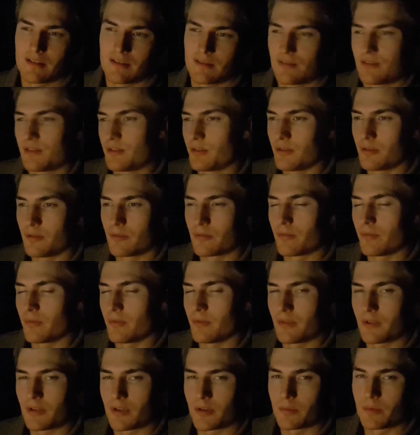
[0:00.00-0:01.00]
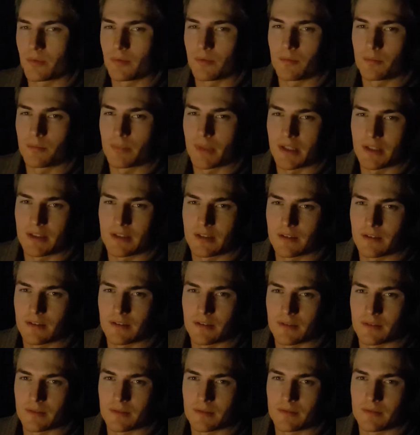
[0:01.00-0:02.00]
through a couple bits of
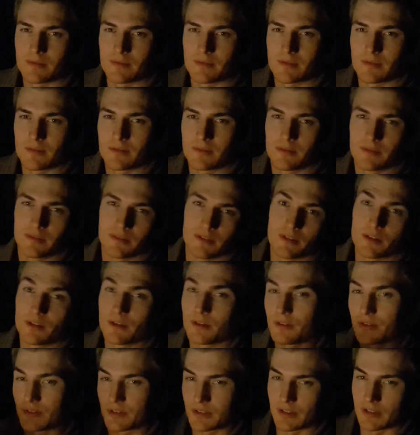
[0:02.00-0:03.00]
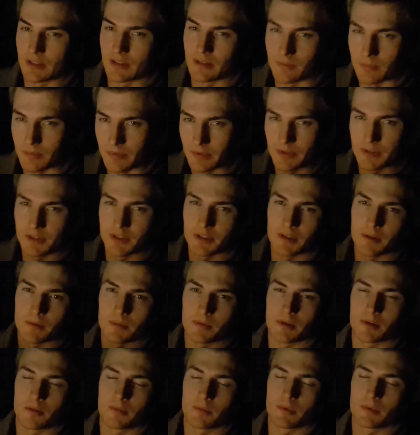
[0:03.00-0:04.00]
the new syllabus, the
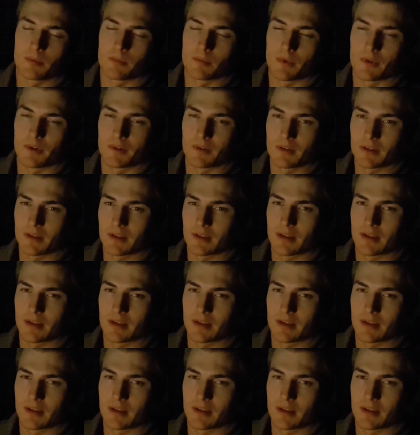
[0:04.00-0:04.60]
upcoming one,